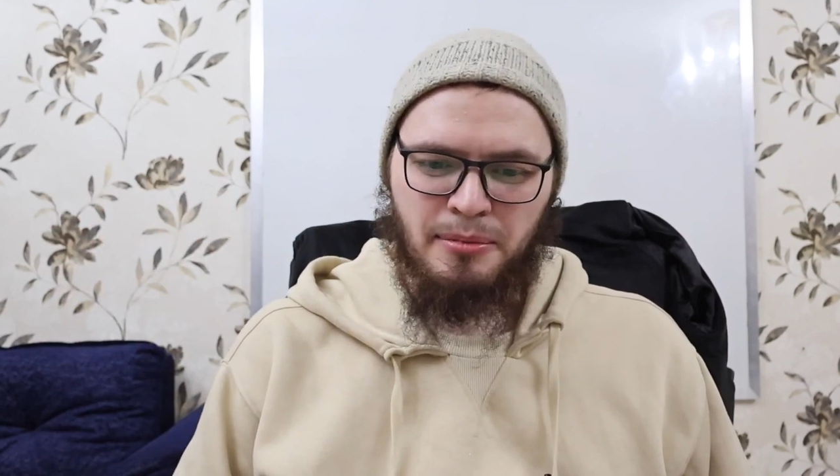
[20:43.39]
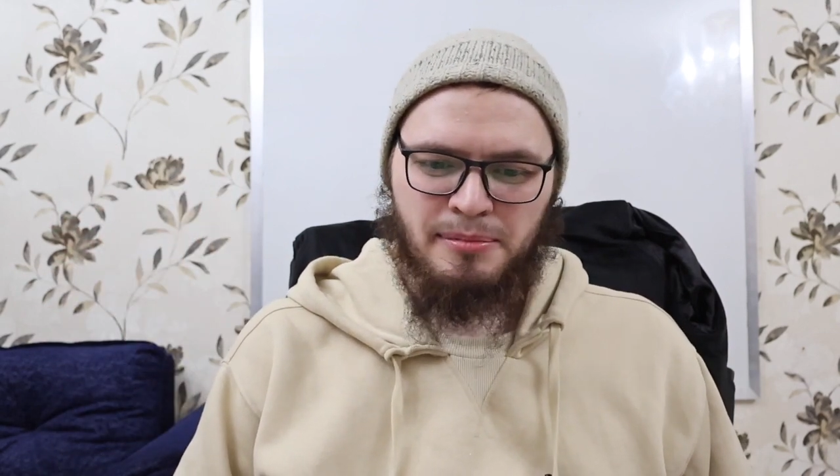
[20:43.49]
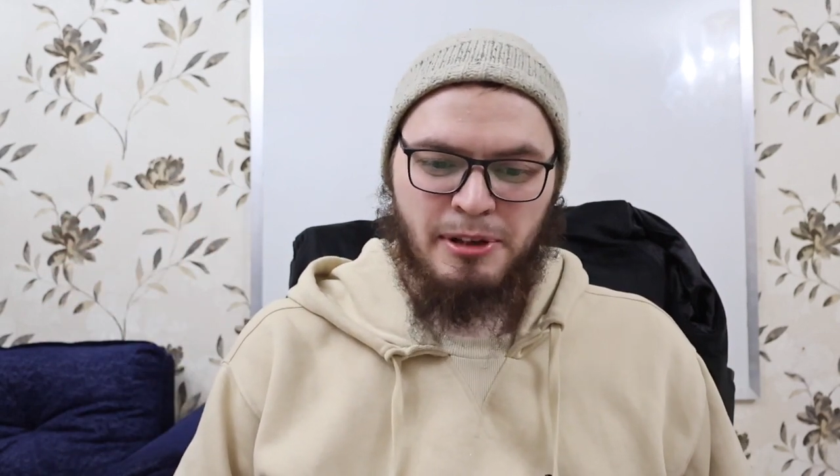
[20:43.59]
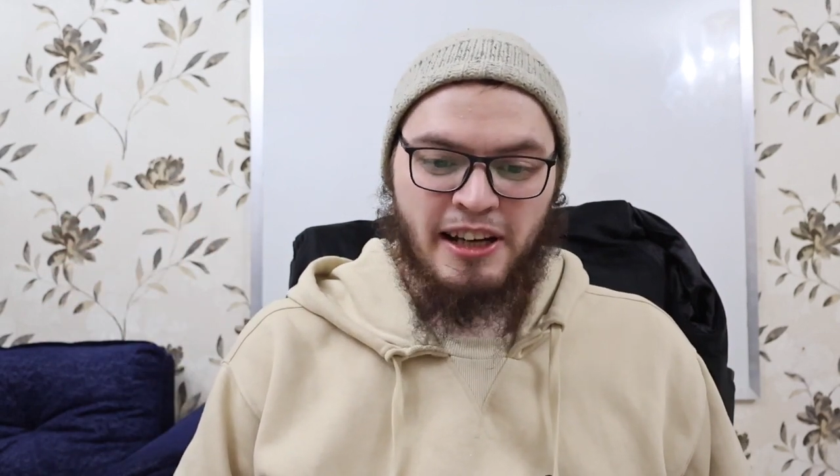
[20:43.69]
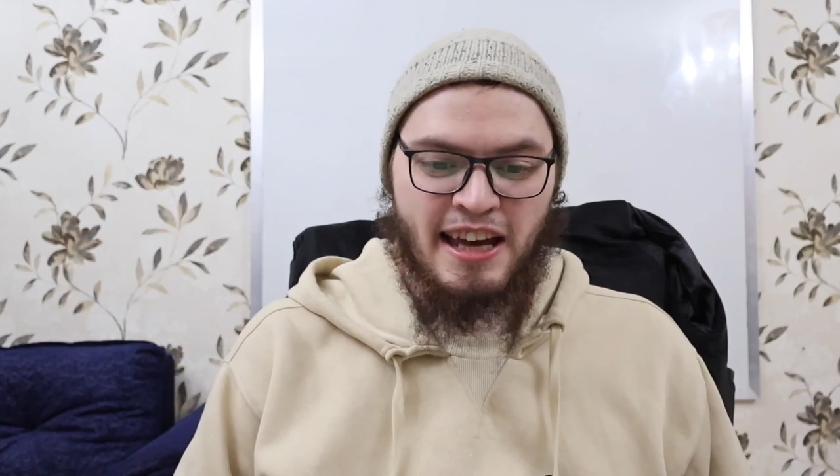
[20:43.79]

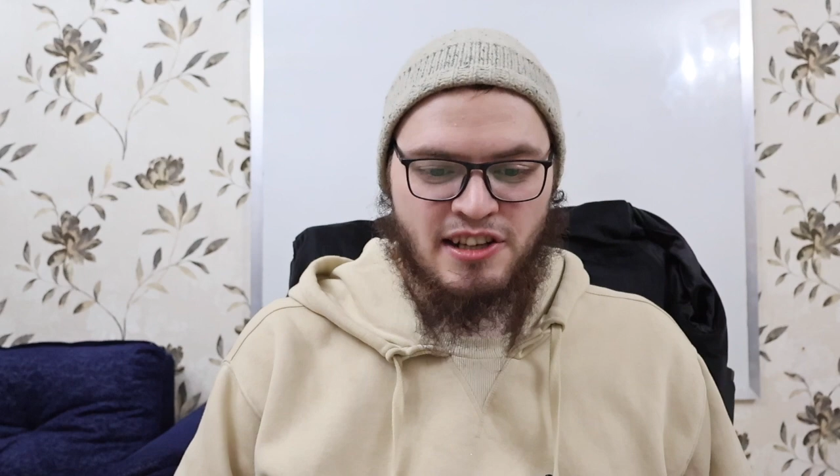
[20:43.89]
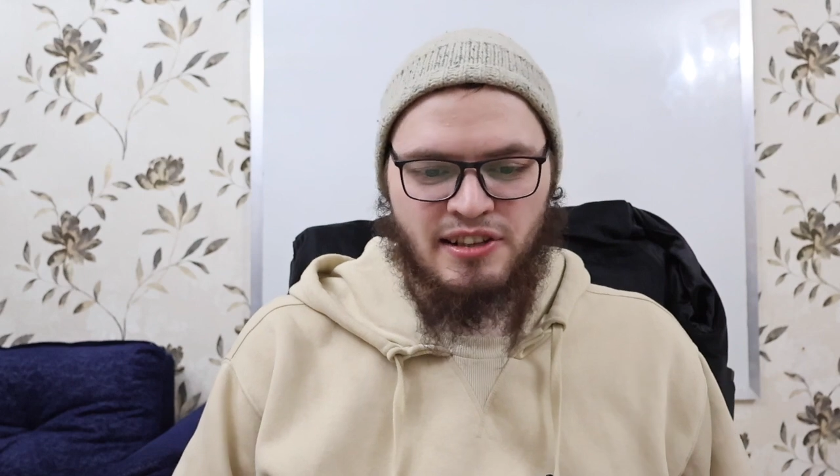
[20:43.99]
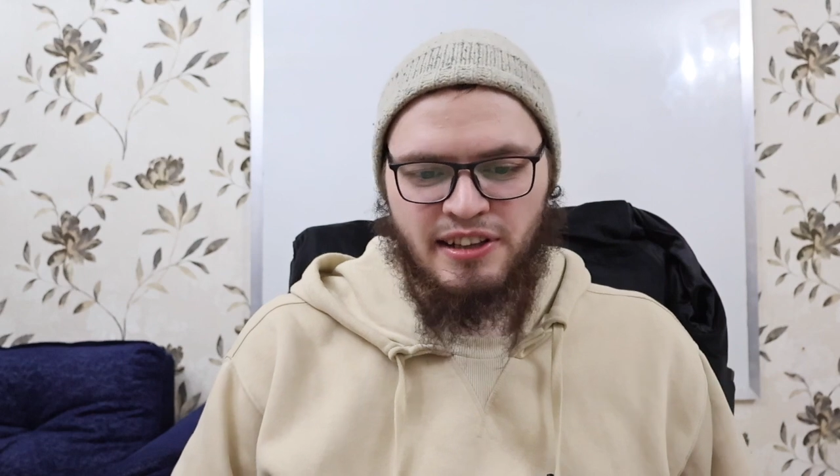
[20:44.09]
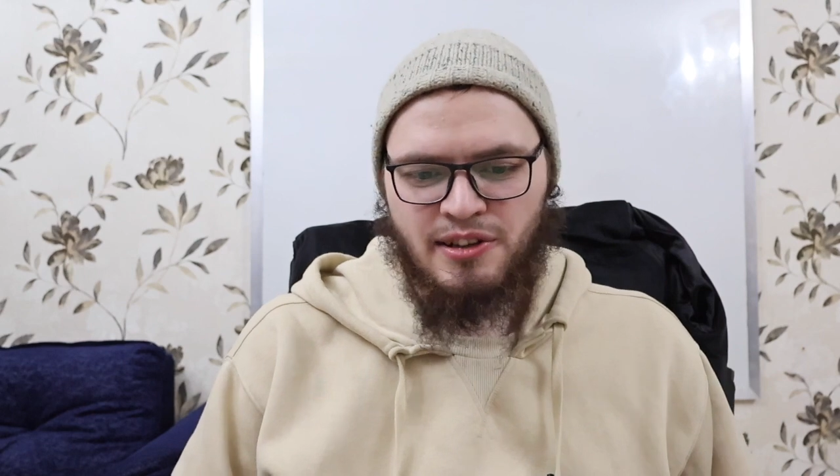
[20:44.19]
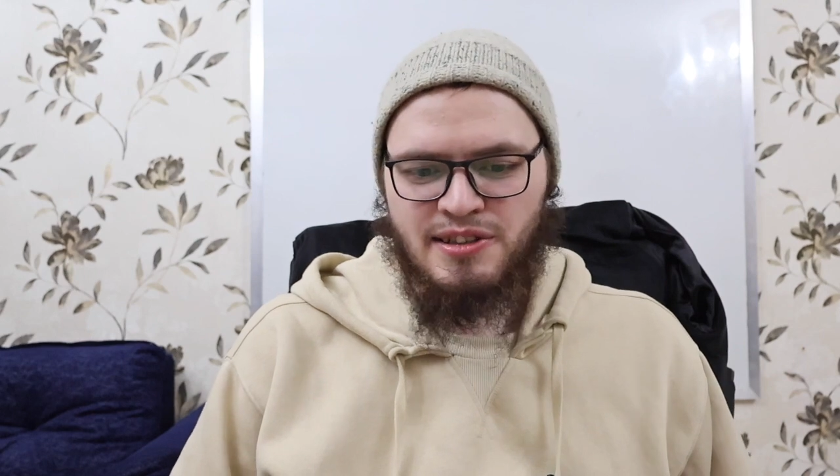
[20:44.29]
But
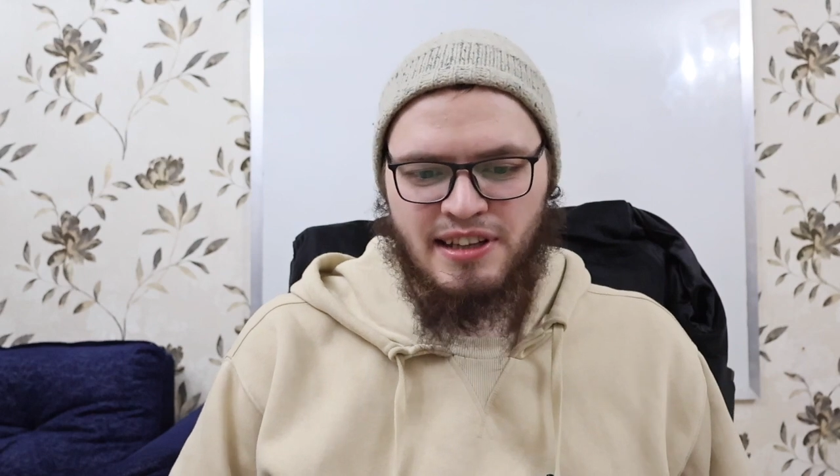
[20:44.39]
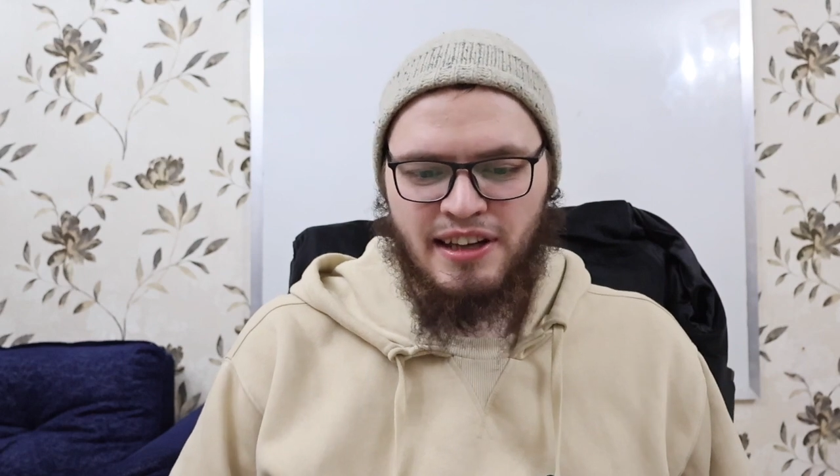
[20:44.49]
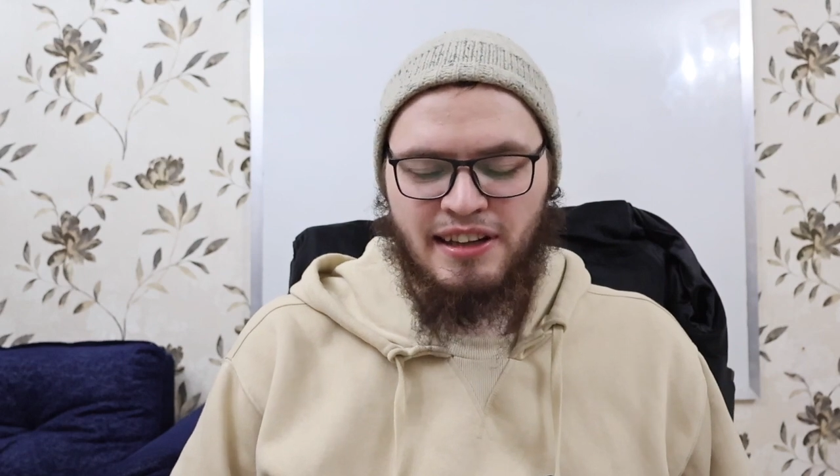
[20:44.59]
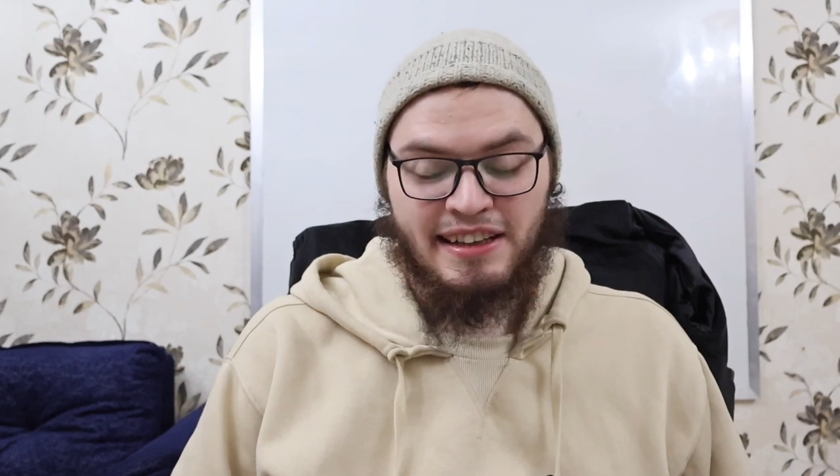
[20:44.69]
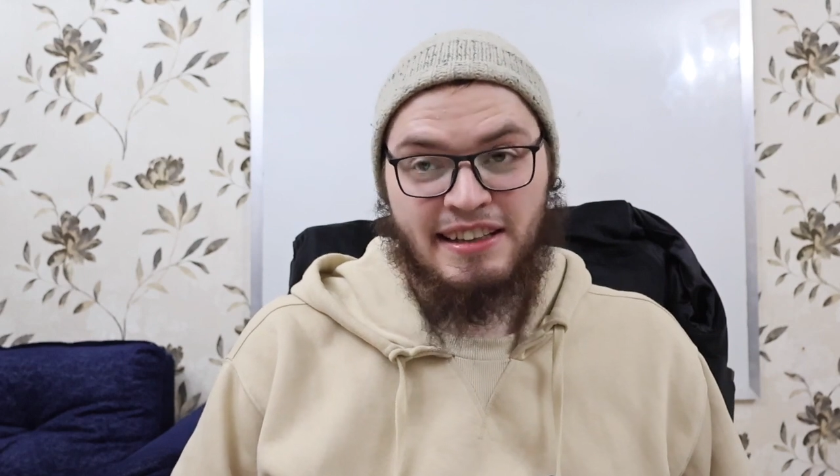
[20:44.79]
occasionally there's
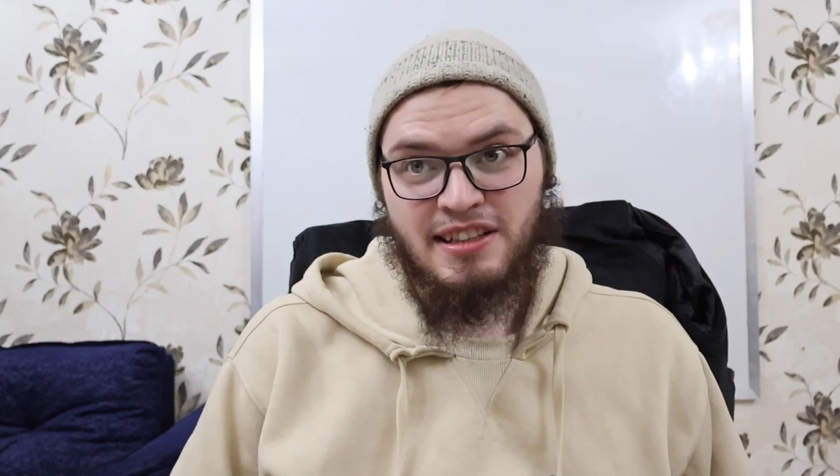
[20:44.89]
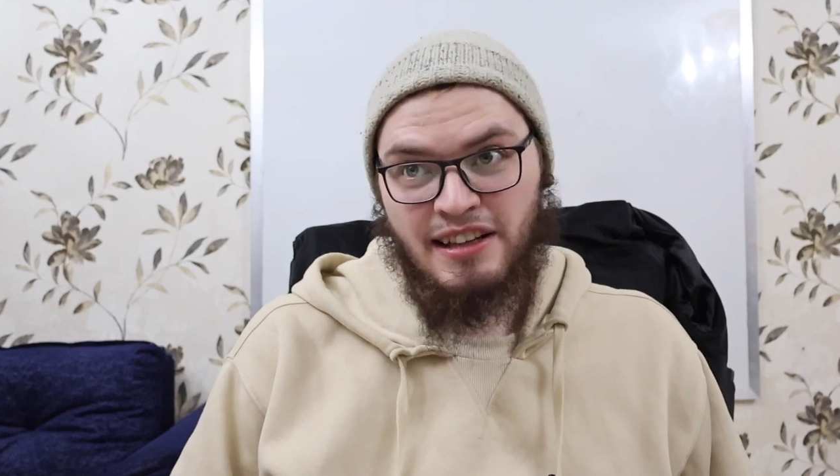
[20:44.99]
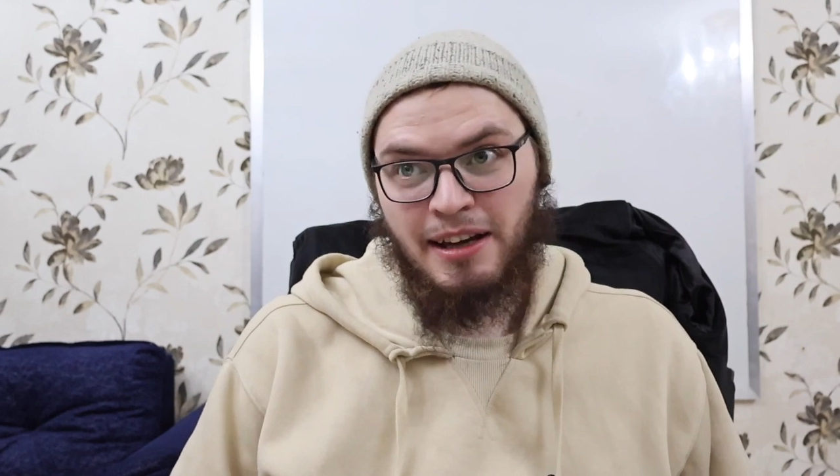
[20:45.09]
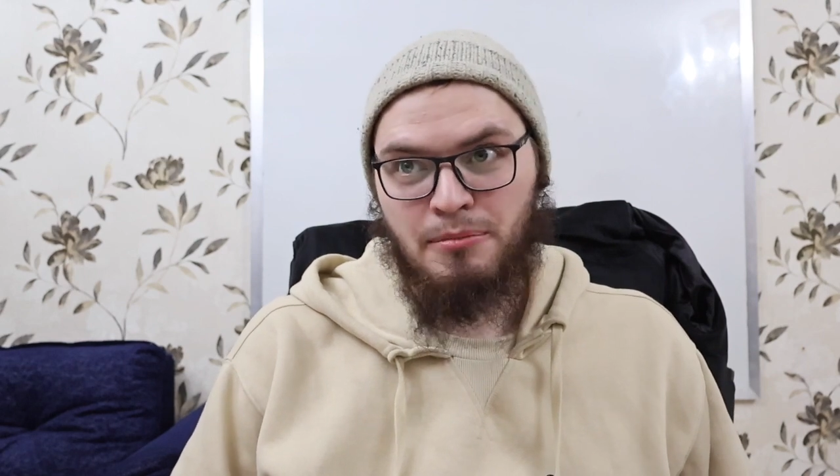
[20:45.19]
a need to like